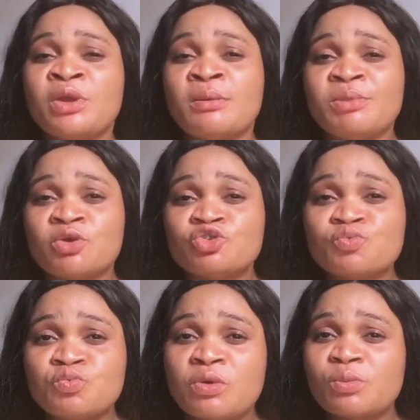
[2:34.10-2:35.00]
because
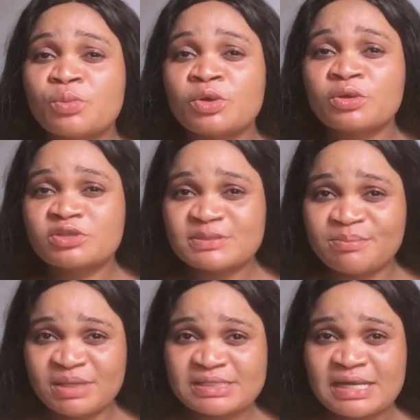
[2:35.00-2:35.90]
one works
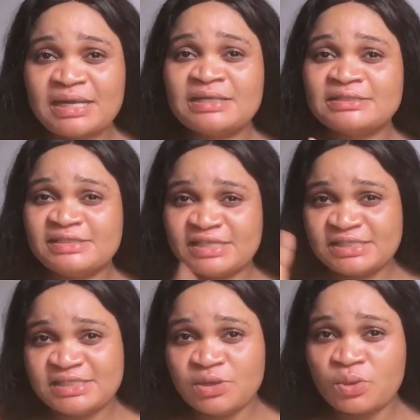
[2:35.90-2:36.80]
better
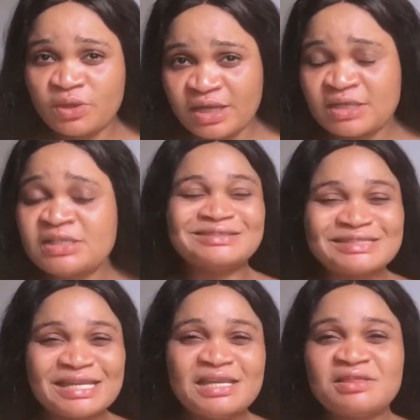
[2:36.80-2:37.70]
than the other.
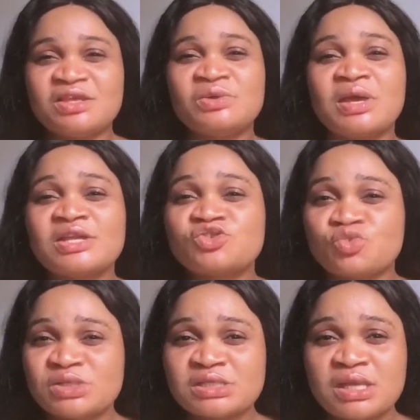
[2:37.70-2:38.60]
And anything you get
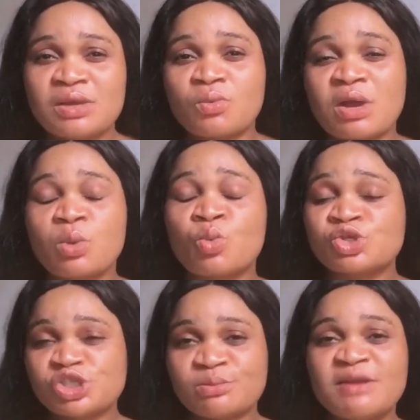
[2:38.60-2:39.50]
twisted while
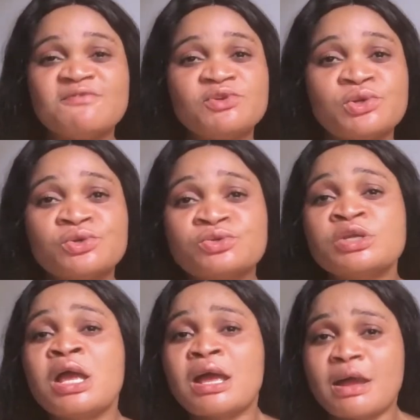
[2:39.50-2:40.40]
watching my videos
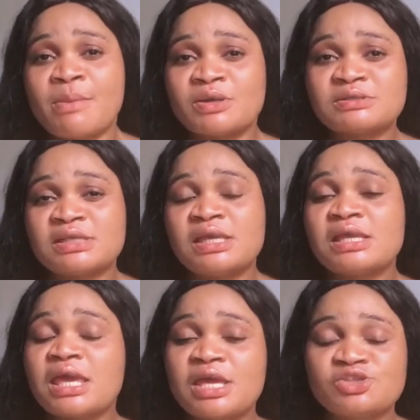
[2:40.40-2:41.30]
about
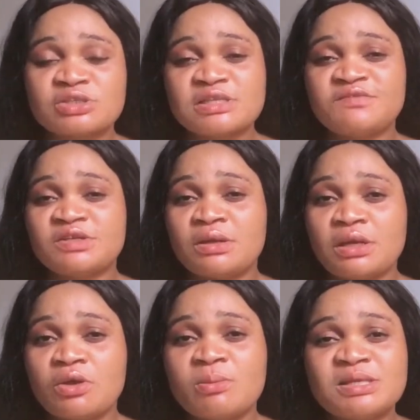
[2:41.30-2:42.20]
skincare, just leave it down in
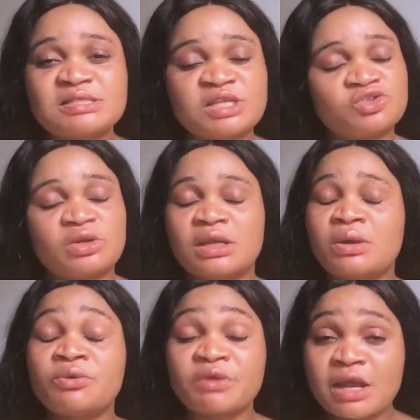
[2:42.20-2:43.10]
the comment section and
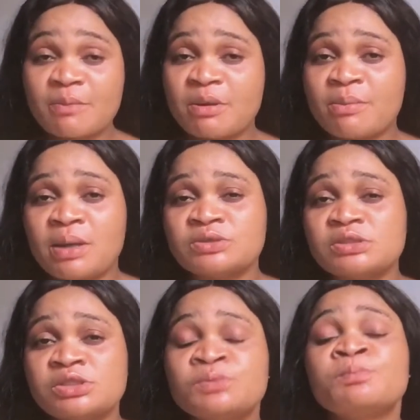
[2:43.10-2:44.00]
I'll recap
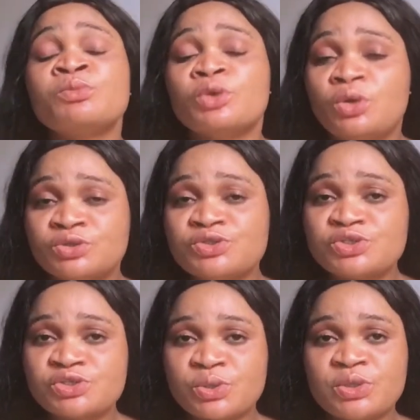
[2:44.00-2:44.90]
about it on
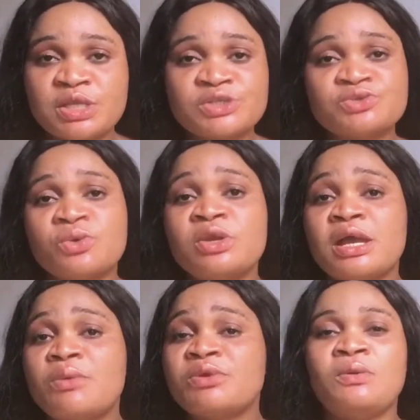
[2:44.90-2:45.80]
Sunday. So
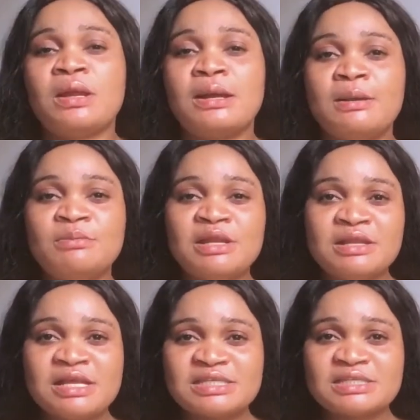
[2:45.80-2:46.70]
yeah,
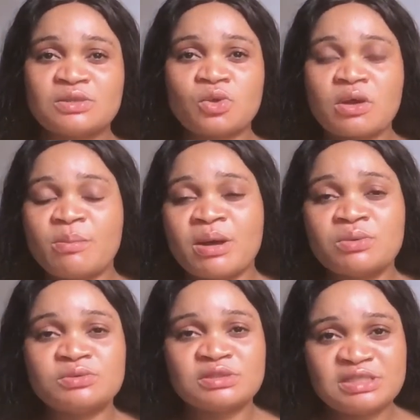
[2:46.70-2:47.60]
let's talk
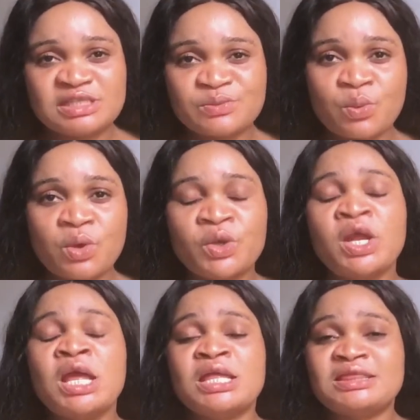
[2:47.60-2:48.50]
about this
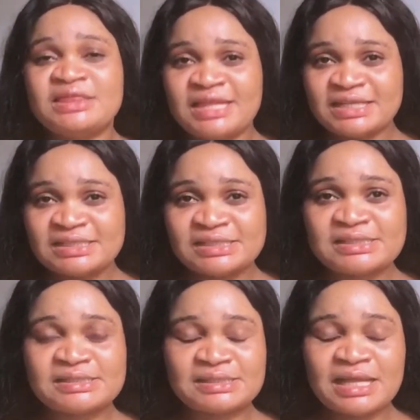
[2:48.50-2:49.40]
one that
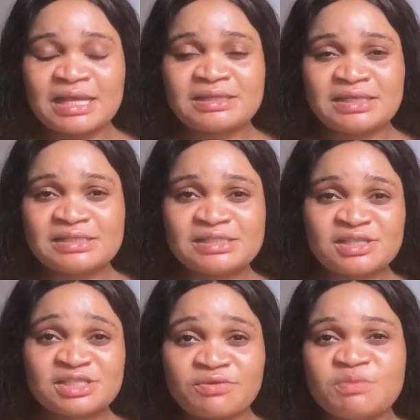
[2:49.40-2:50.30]
is, like, that is
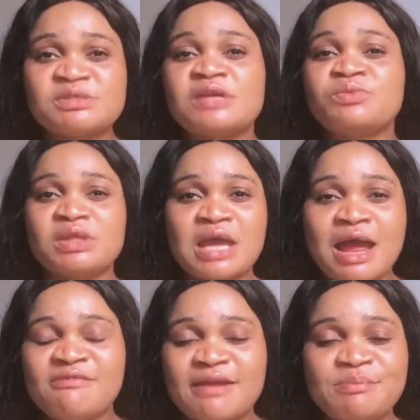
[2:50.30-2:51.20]
inscripted with the
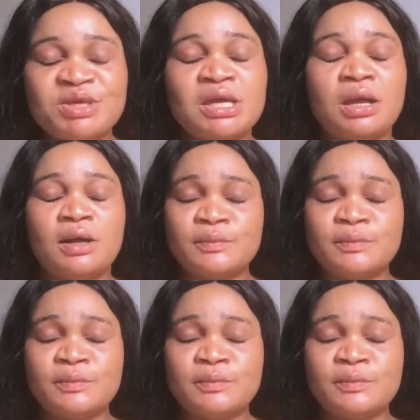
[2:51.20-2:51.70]
Arabic